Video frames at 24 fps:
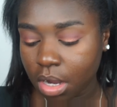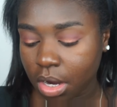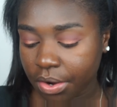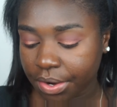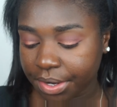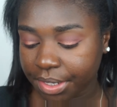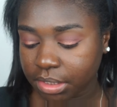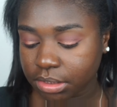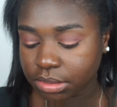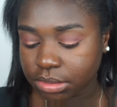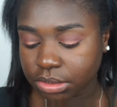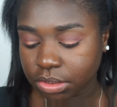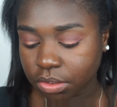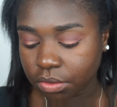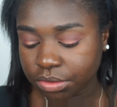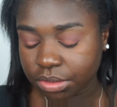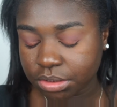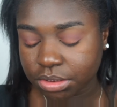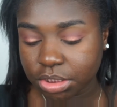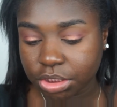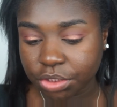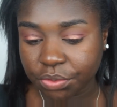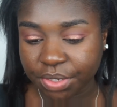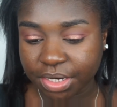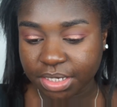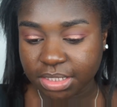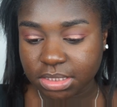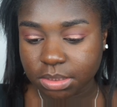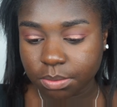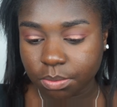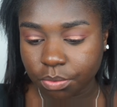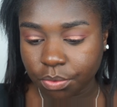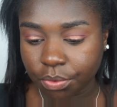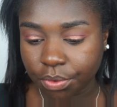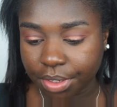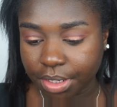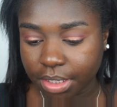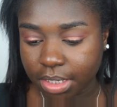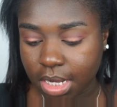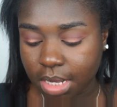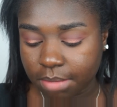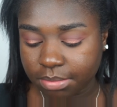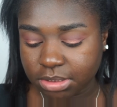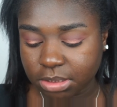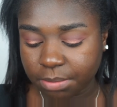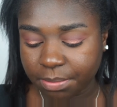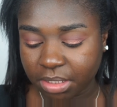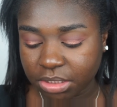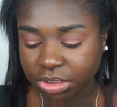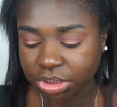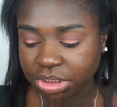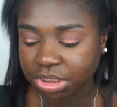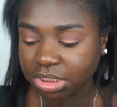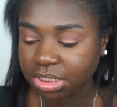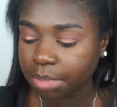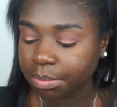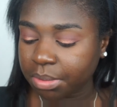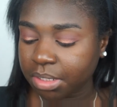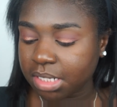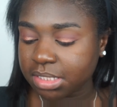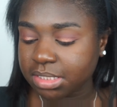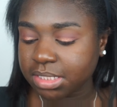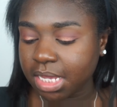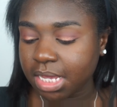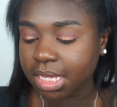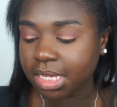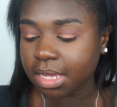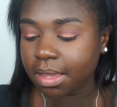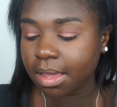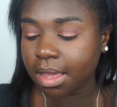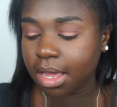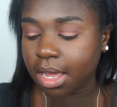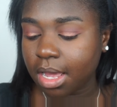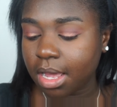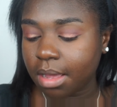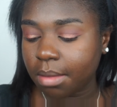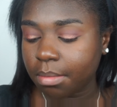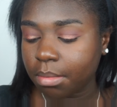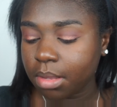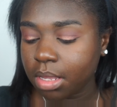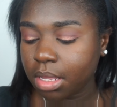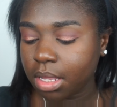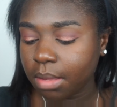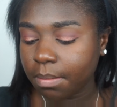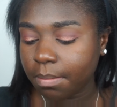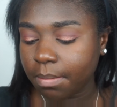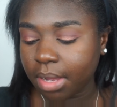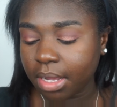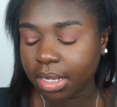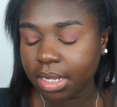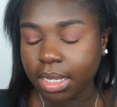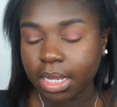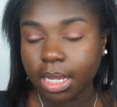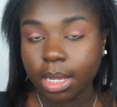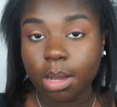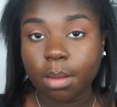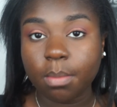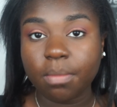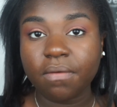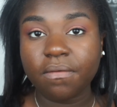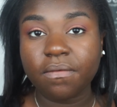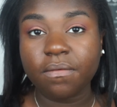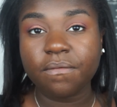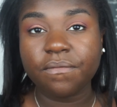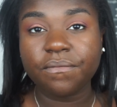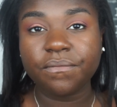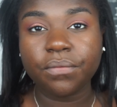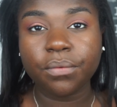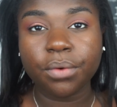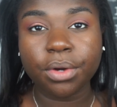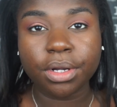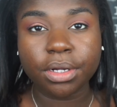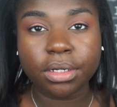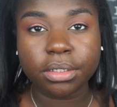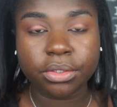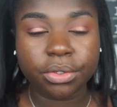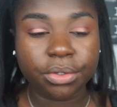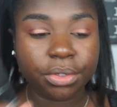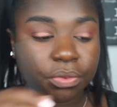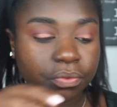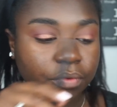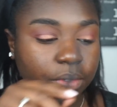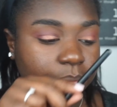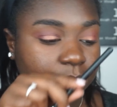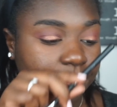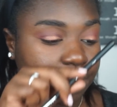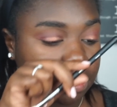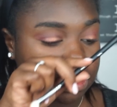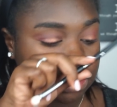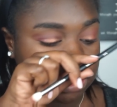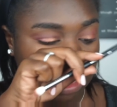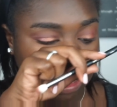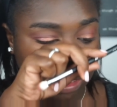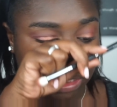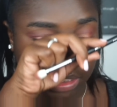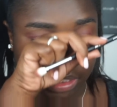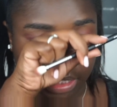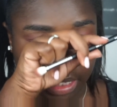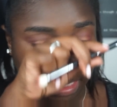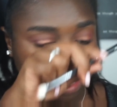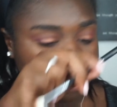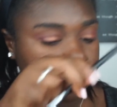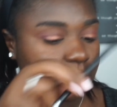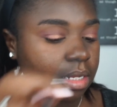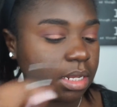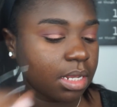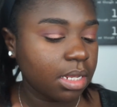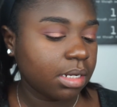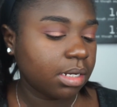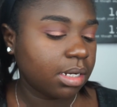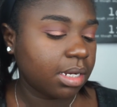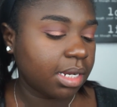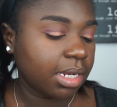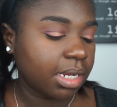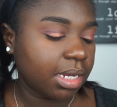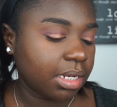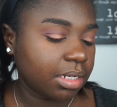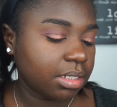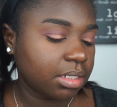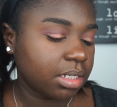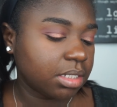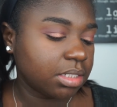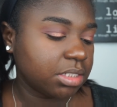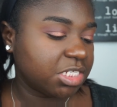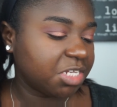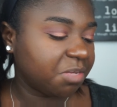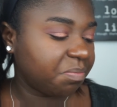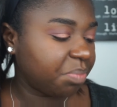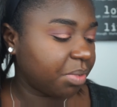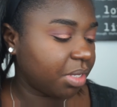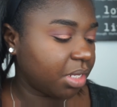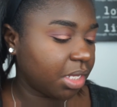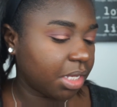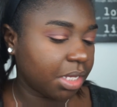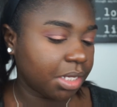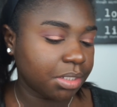All right, so just to create some more dimension, I'm gonna take my M433 brush again and dipping